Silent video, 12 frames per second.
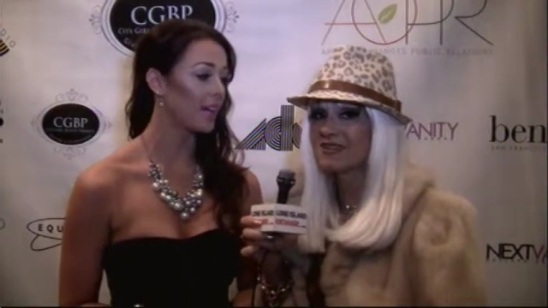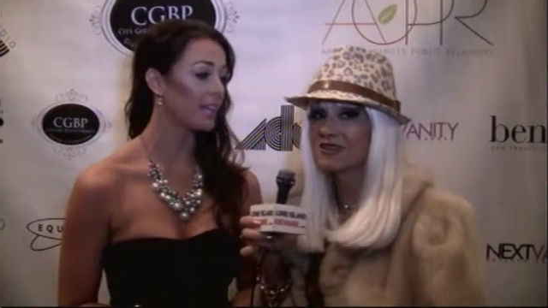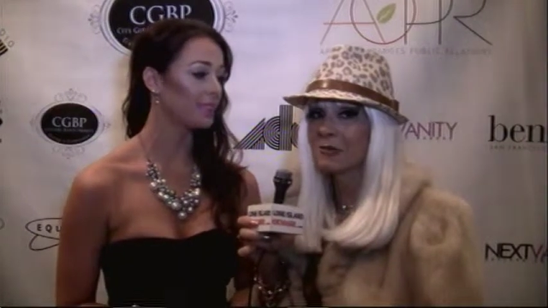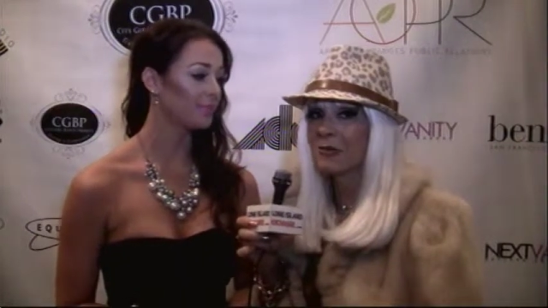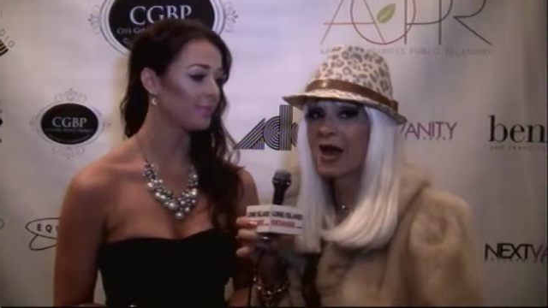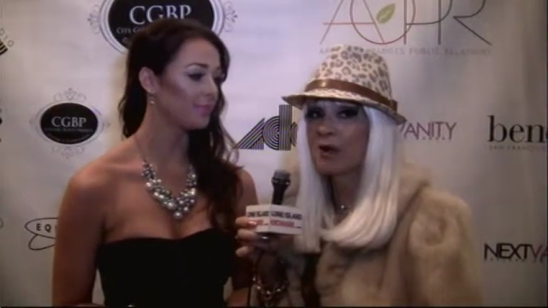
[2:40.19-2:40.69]

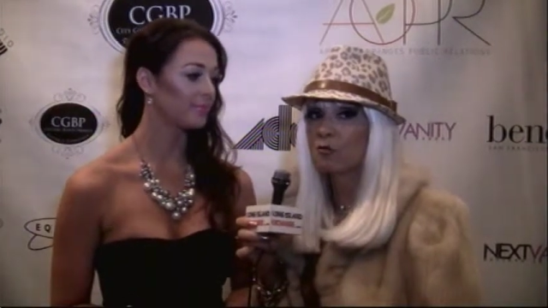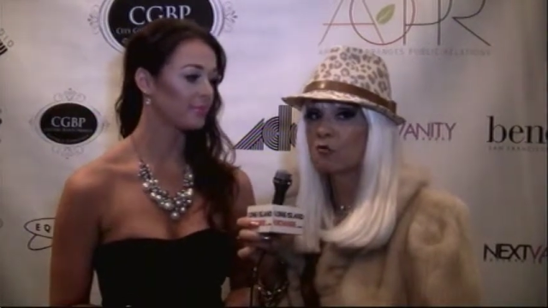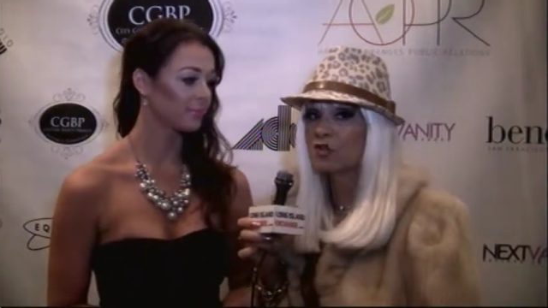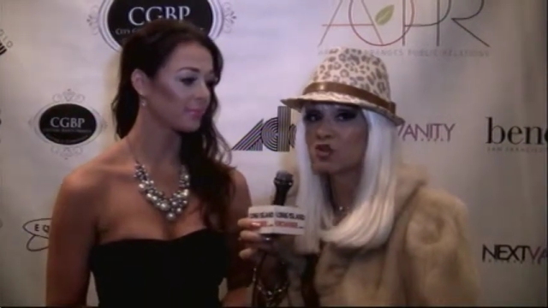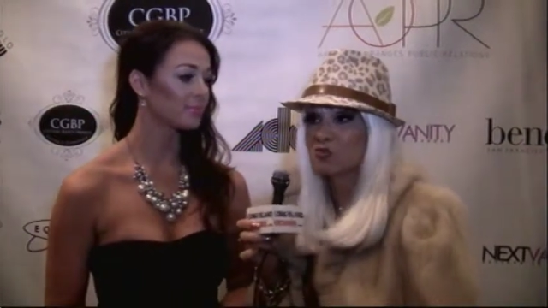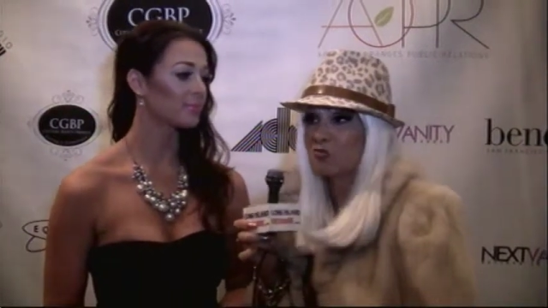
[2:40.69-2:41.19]
Speaker 1: doesn't
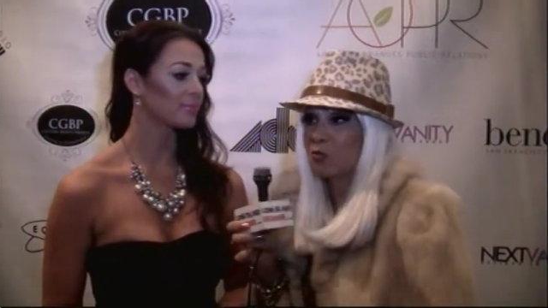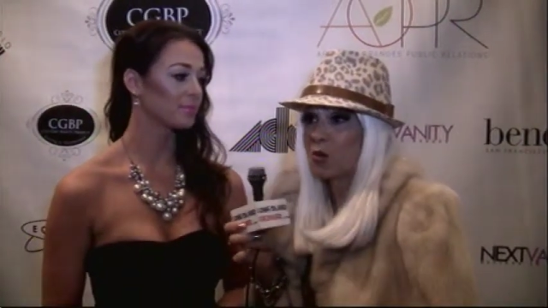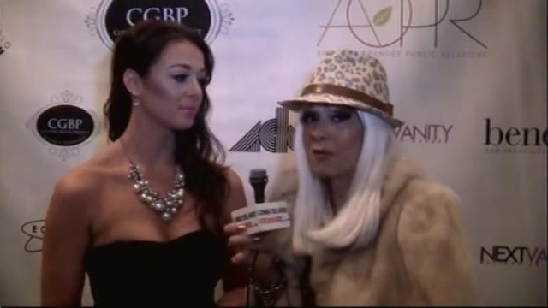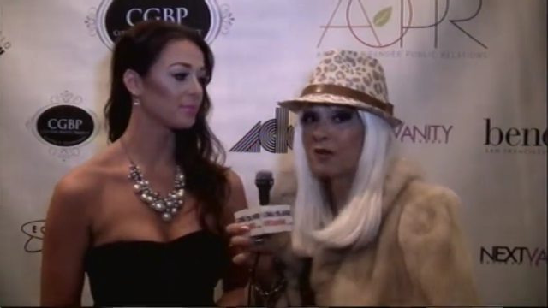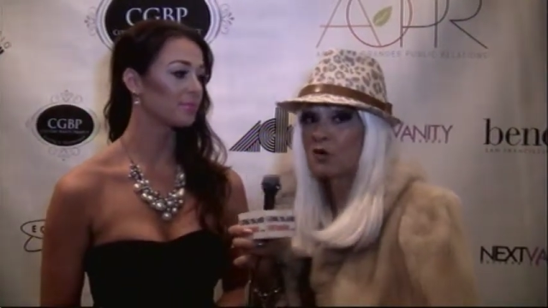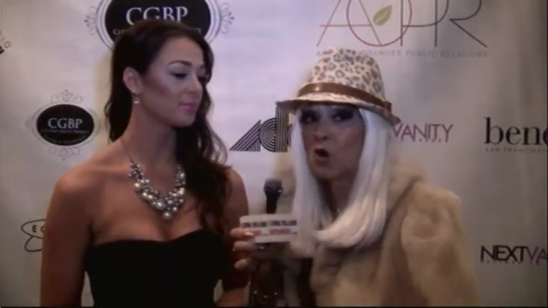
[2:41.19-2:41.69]
matter. Rich
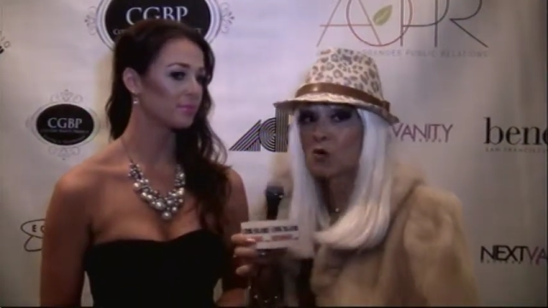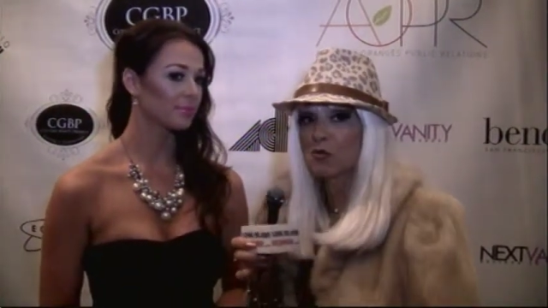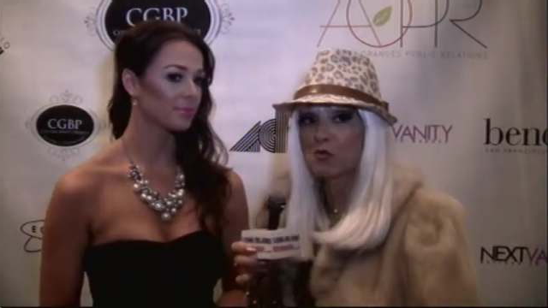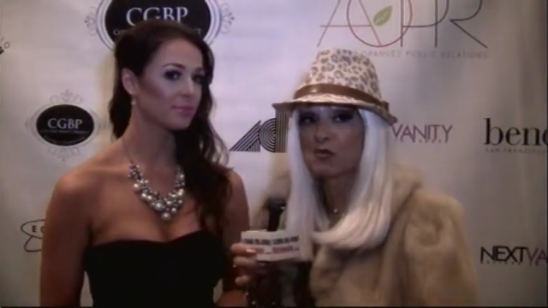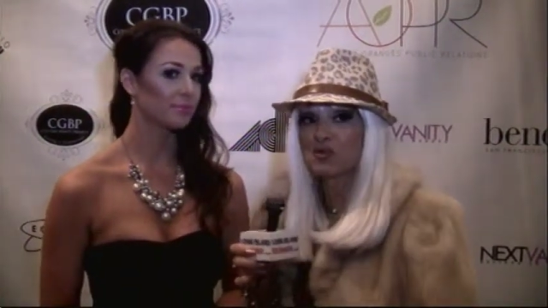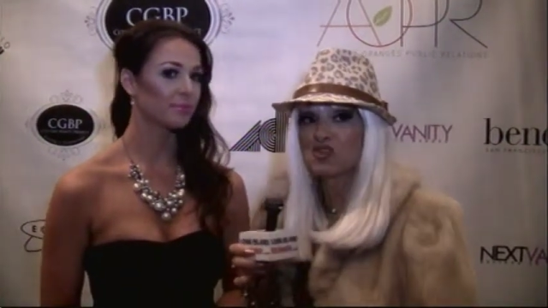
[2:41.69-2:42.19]
women
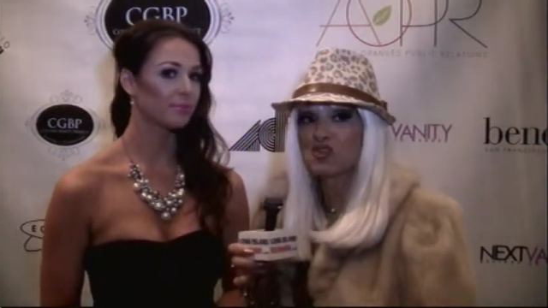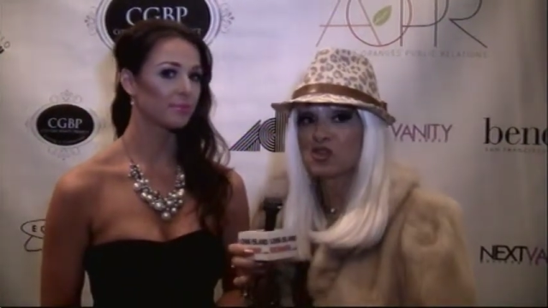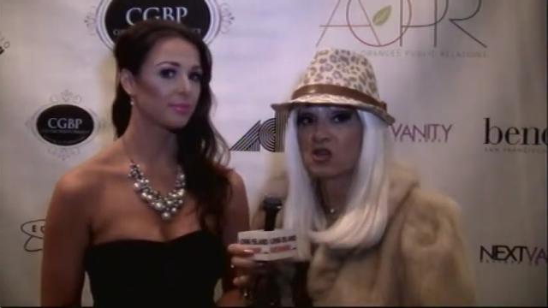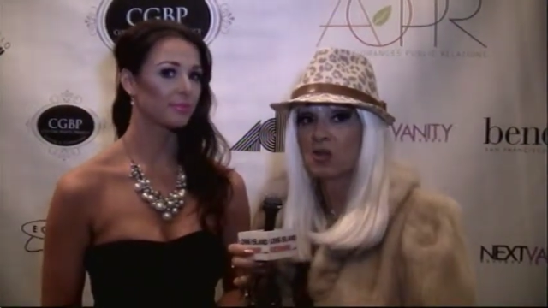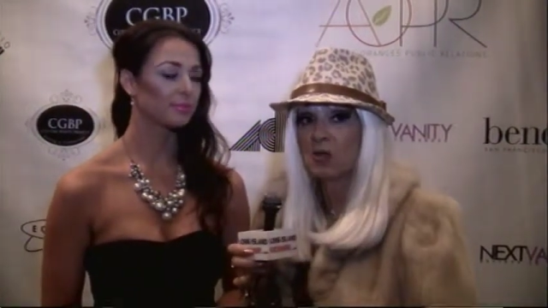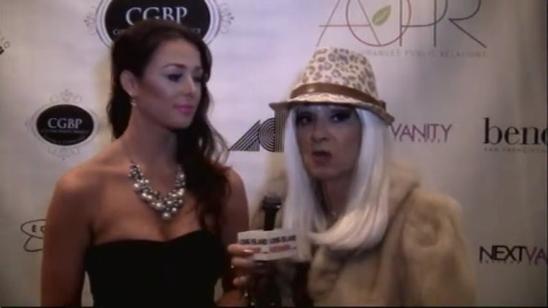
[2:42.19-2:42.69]
go through
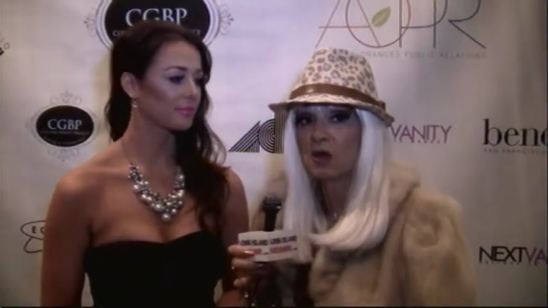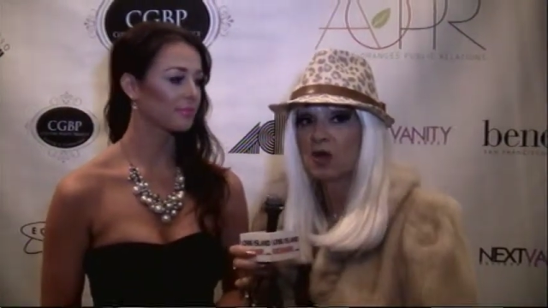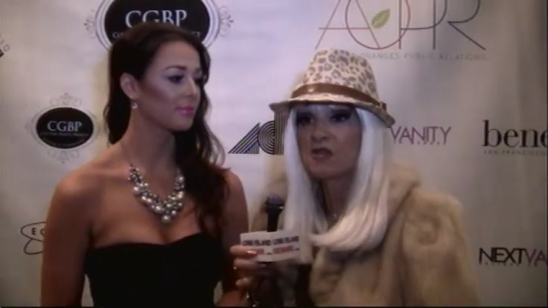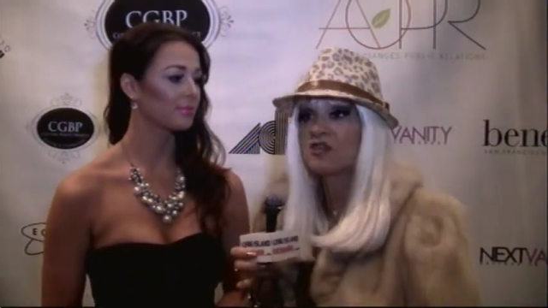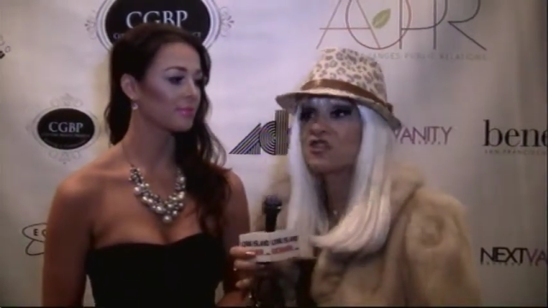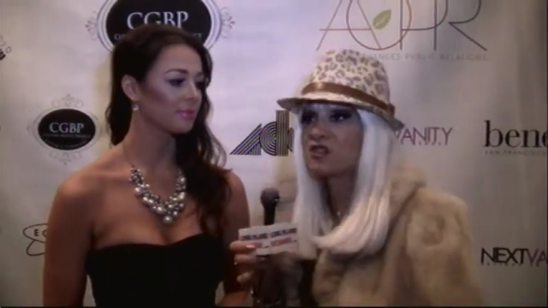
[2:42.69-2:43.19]
this too.
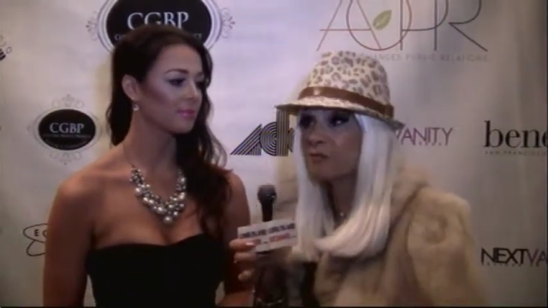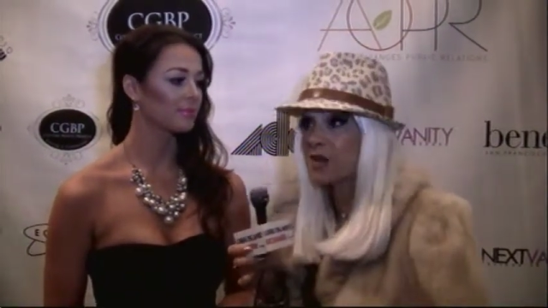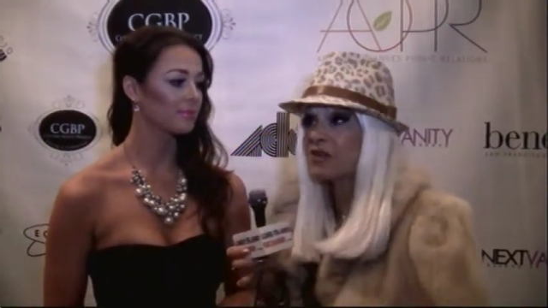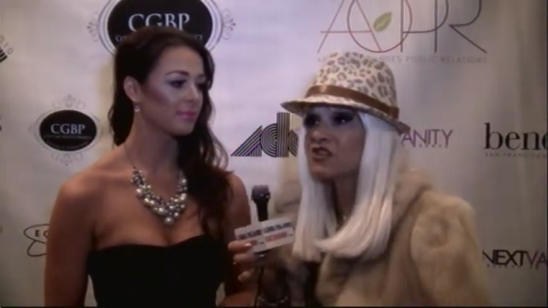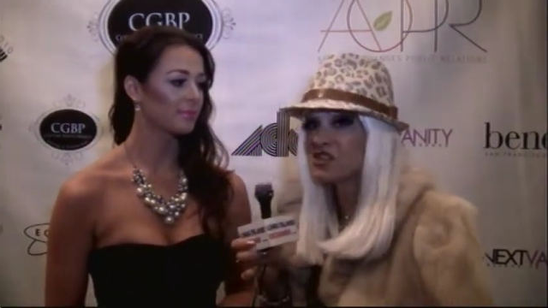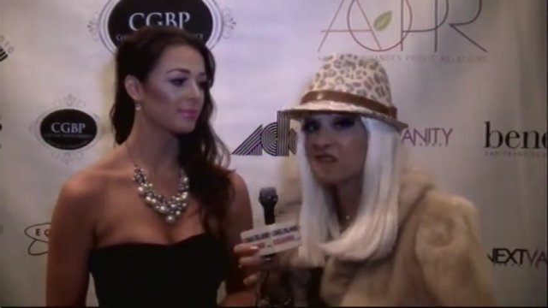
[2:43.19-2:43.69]
There's
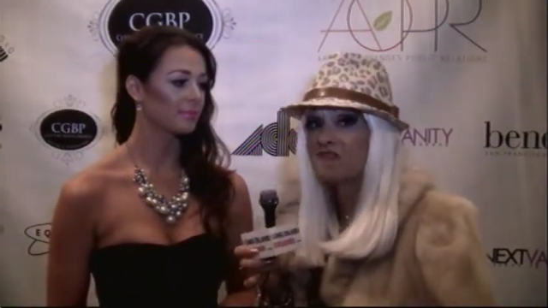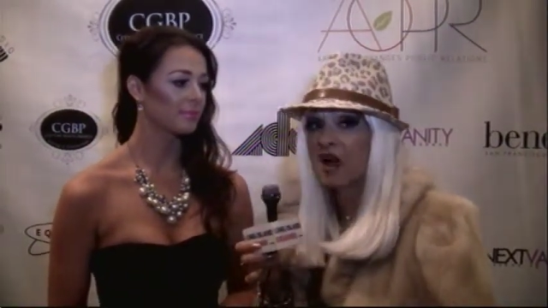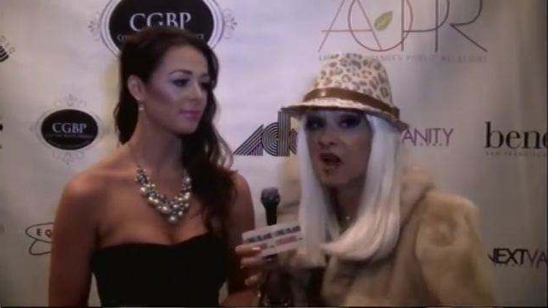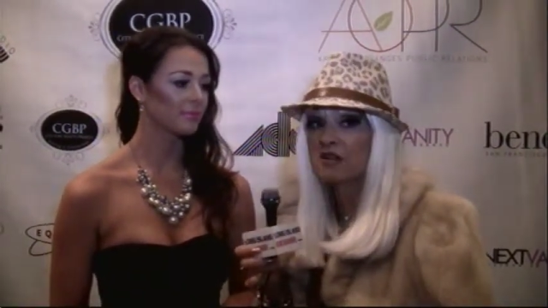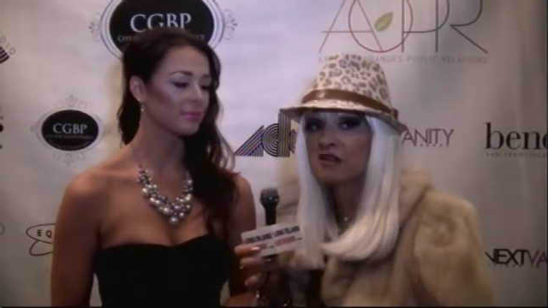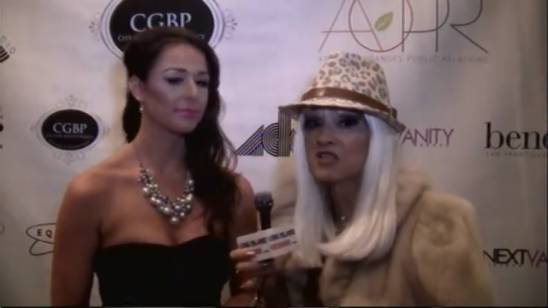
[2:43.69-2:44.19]
domestic
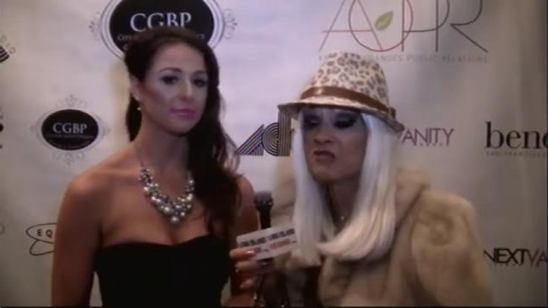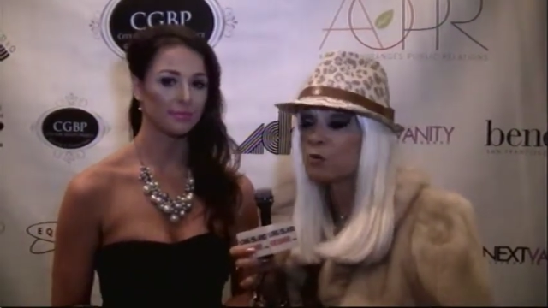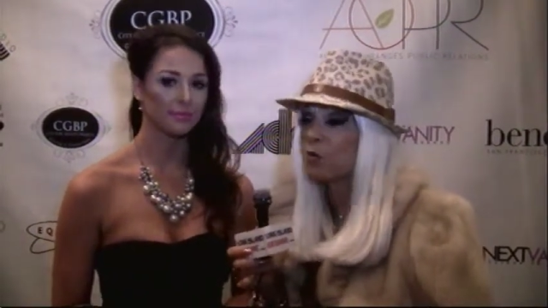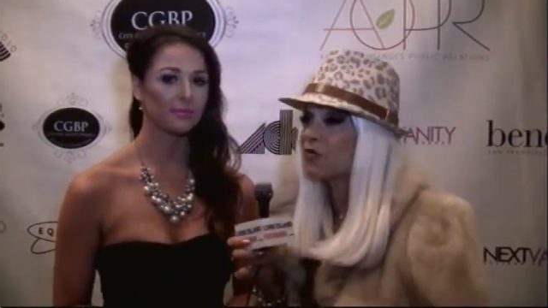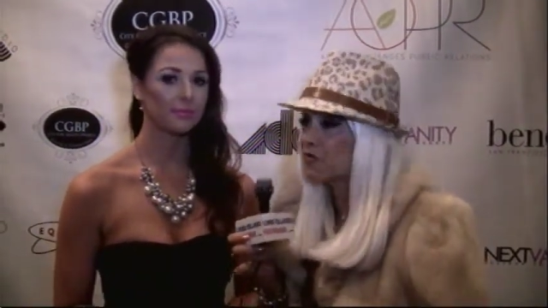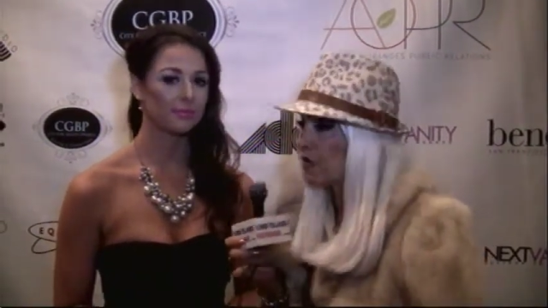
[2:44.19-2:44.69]
violence even with